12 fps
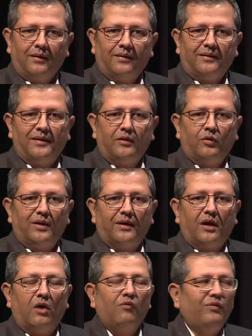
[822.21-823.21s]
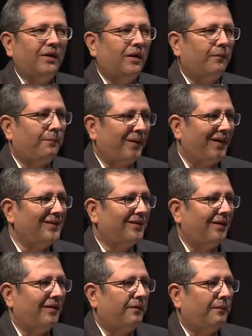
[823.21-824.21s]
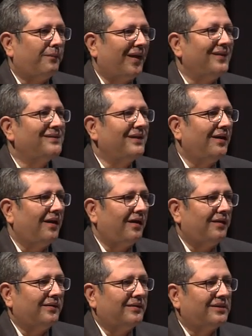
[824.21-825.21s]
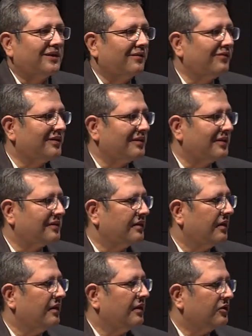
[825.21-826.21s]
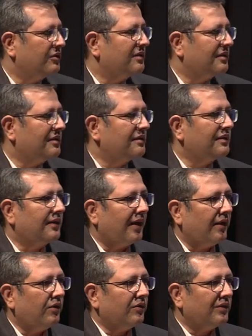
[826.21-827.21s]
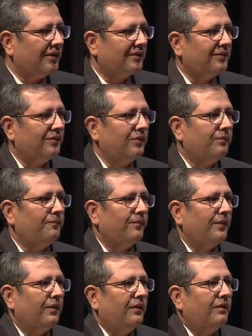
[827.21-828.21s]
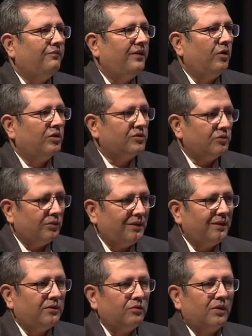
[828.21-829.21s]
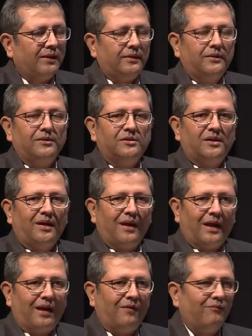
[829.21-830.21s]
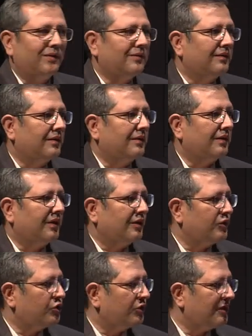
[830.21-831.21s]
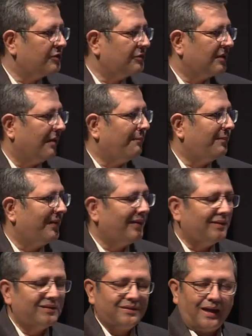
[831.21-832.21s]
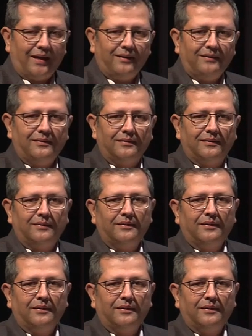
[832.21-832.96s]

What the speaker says: relook at how we are pricing our services. So this is a dialogue that, we also need to continuously have with the insurance companies and the